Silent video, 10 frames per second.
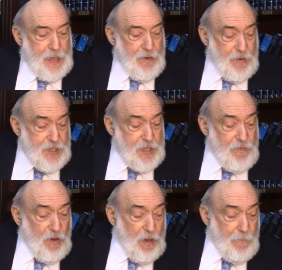First of
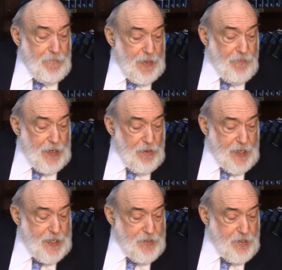all, if we look
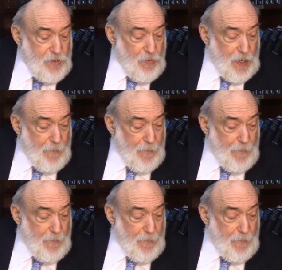into